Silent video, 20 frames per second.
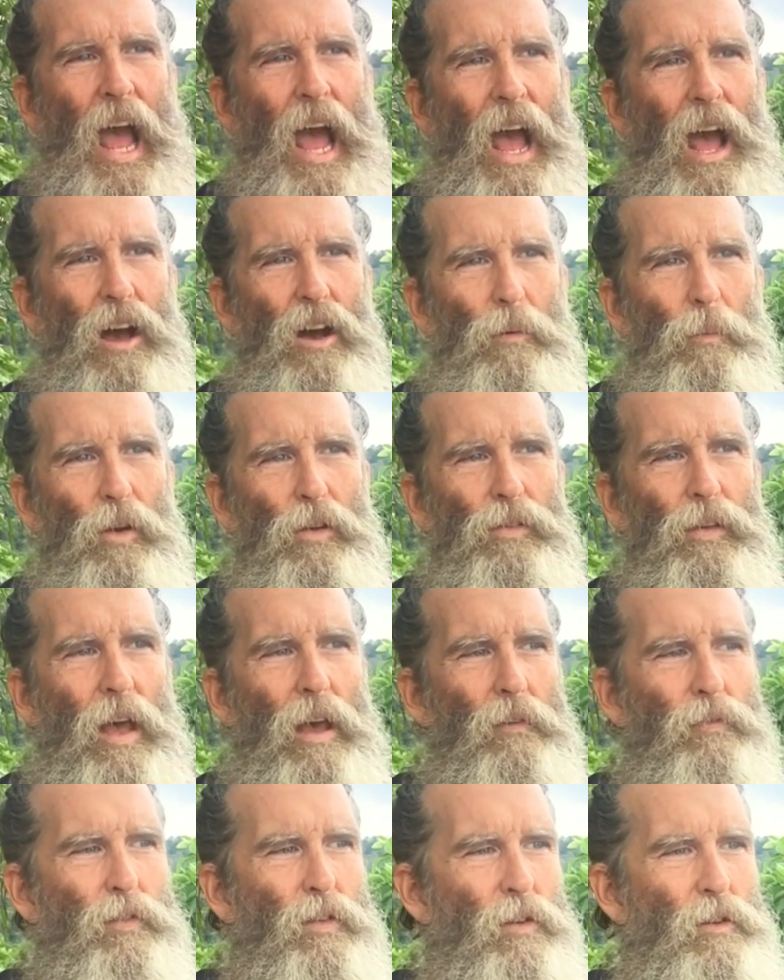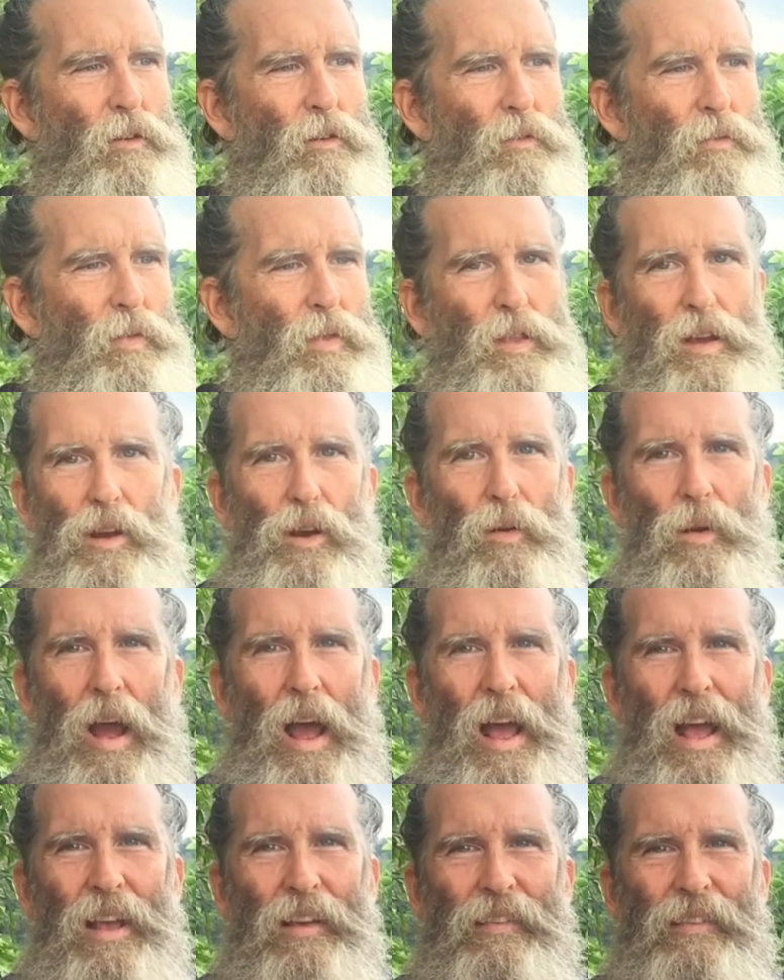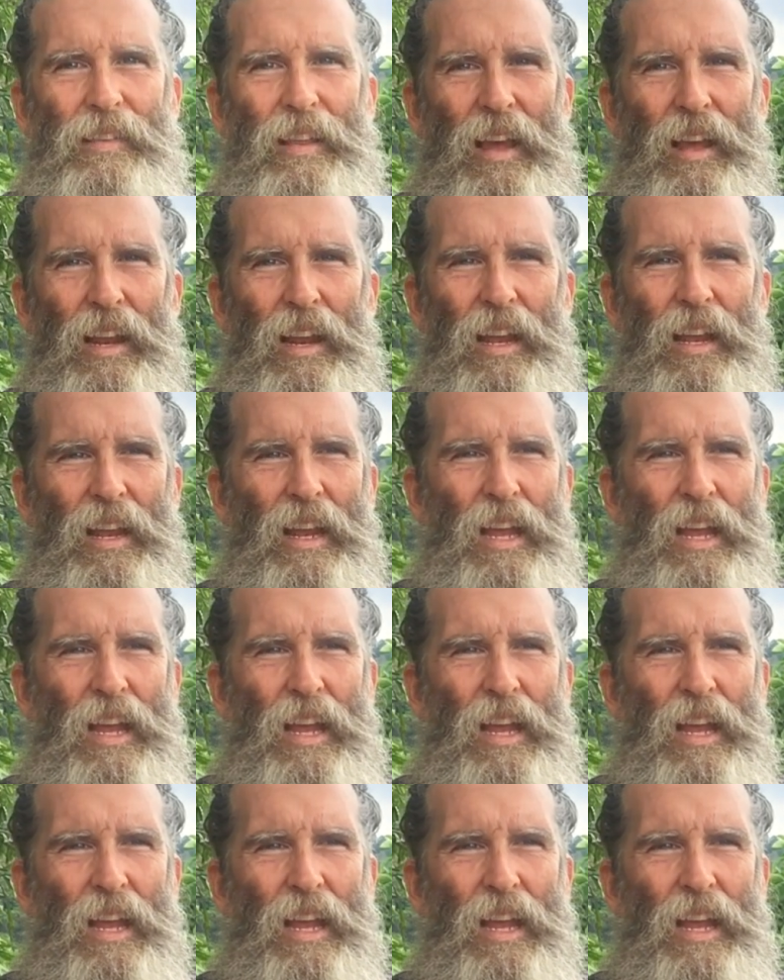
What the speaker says: I almost have to theorize that